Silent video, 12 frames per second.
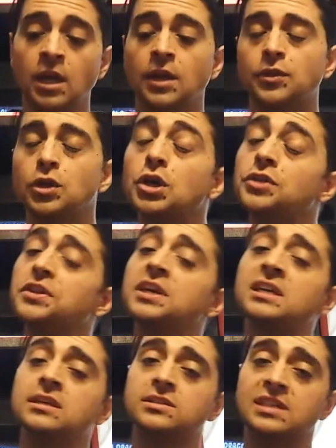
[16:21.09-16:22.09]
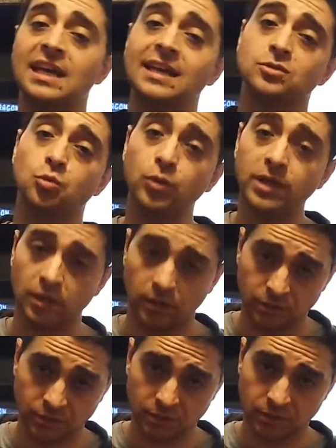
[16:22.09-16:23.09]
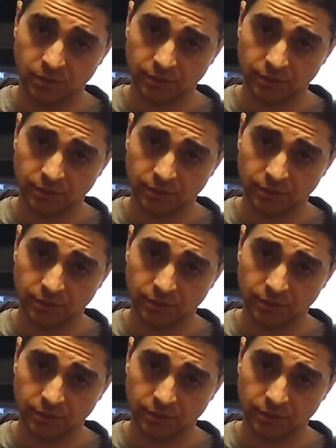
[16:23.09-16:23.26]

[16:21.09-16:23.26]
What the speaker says: The good thing is, it has wheels.